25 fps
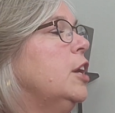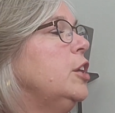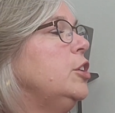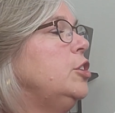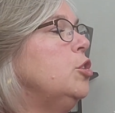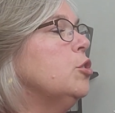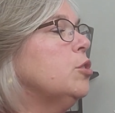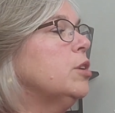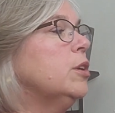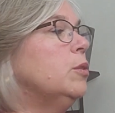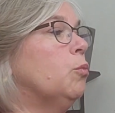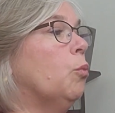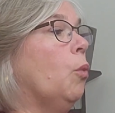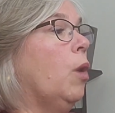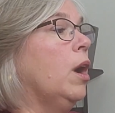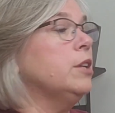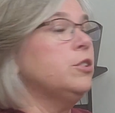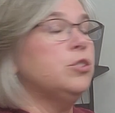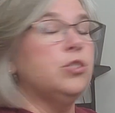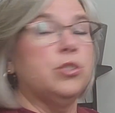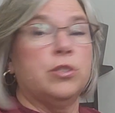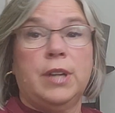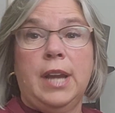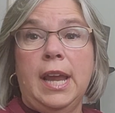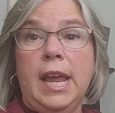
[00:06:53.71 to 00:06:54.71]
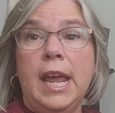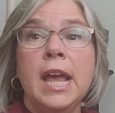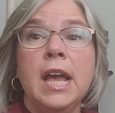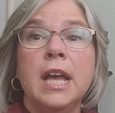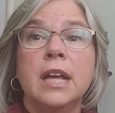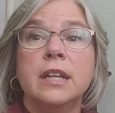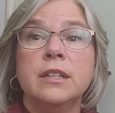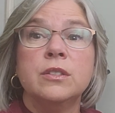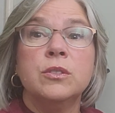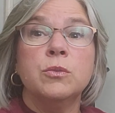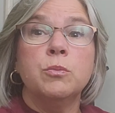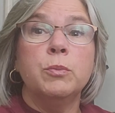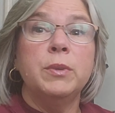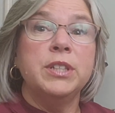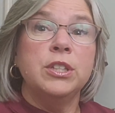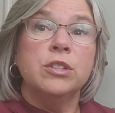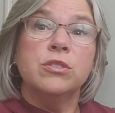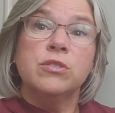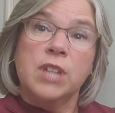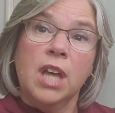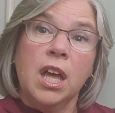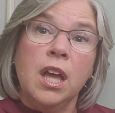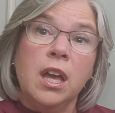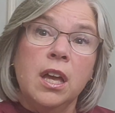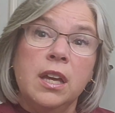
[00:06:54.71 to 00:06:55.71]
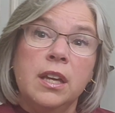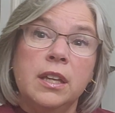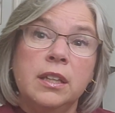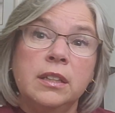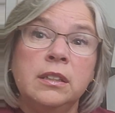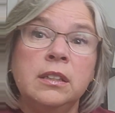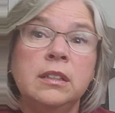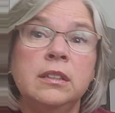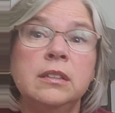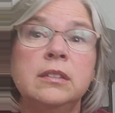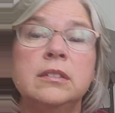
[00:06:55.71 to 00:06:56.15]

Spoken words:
You can wash your hands when you're done.